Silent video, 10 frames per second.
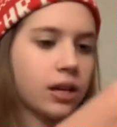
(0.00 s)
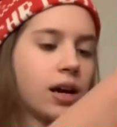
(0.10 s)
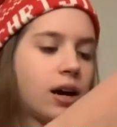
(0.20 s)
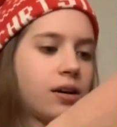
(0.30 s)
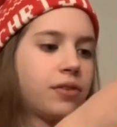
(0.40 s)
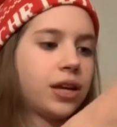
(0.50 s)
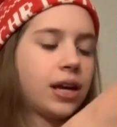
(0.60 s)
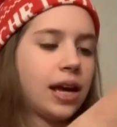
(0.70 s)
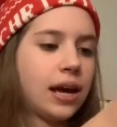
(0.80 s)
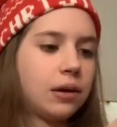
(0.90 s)
of
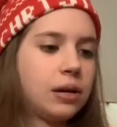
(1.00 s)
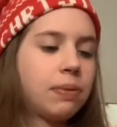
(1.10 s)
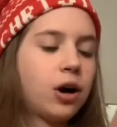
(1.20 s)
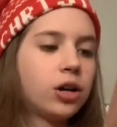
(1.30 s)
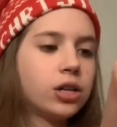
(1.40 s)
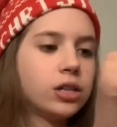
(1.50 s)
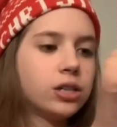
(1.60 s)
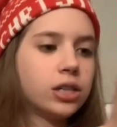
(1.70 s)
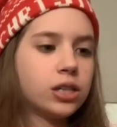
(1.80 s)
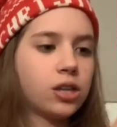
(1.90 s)
Harry Potter
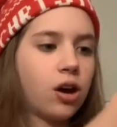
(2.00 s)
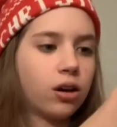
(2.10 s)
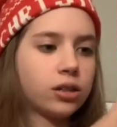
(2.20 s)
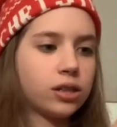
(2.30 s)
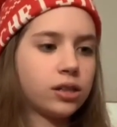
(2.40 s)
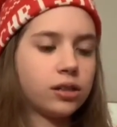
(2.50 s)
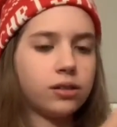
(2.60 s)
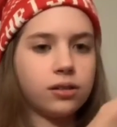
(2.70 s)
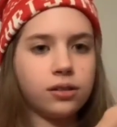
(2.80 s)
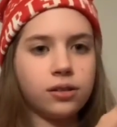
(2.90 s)
socks.
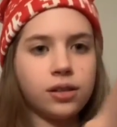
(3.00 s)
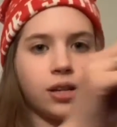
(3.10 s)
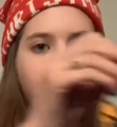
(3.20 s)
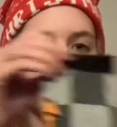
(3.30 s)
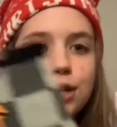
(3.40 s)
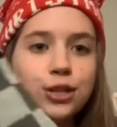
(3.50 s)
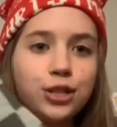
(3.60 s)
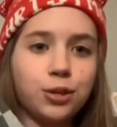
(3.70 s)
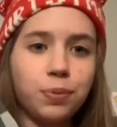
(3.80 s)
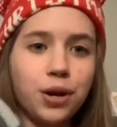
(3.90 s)

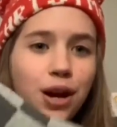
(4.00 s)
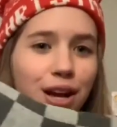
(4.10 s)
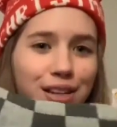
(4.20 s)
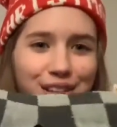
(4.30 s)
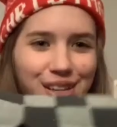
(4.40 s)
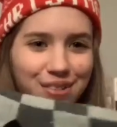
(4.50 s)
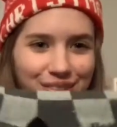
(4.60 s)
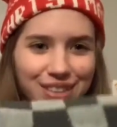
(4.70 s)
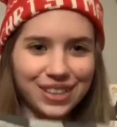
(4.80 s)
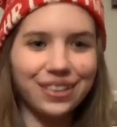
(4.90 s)
Super cute.
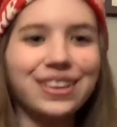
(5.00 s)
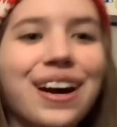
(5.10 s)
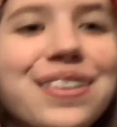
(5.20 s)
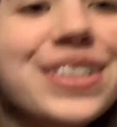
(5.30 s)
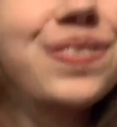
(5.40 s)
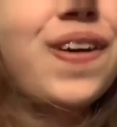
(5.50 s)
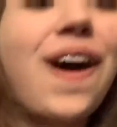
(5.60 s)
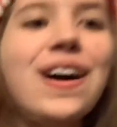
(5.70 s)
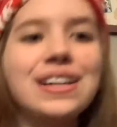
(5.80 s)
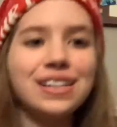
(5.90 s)
So those were
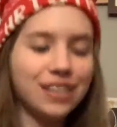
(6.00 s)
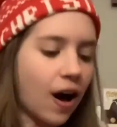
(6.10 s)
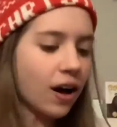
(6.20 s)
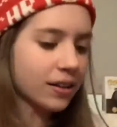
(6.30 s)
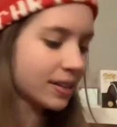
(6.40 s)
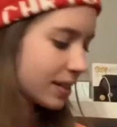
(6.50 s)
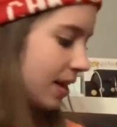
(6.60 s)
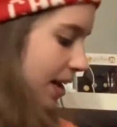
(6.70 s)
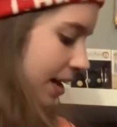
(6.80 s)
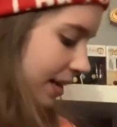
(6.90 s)
our socks.
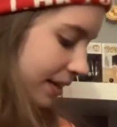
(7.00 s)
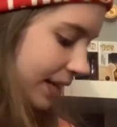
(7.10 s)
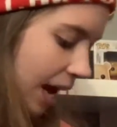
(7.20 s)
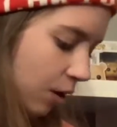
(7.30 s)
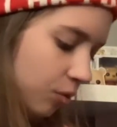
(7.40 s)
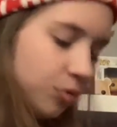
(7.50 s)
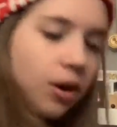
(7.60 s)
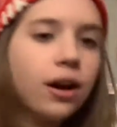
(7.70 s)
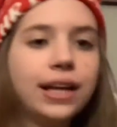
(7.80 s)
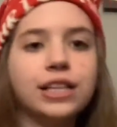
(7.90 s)
Now for
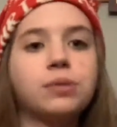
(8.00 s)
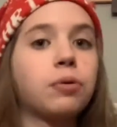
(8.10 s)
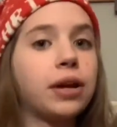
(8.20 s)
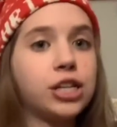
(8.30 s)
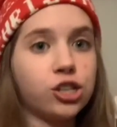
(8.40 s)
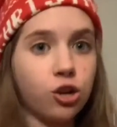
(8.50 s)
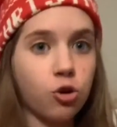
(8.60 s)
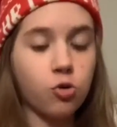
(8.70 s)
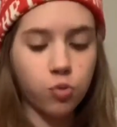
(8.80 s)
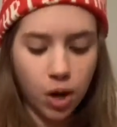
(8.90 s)
our inspirational
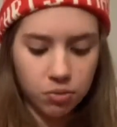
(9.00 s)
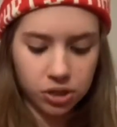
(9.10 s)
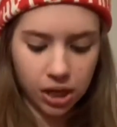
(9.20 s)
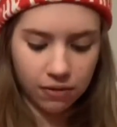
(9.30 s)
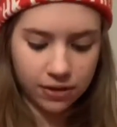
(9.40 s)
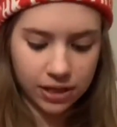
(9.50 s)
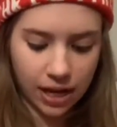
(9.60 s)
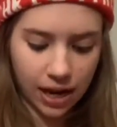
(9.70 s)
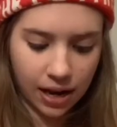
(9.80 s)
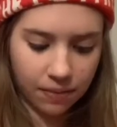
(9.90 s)
quote of the day.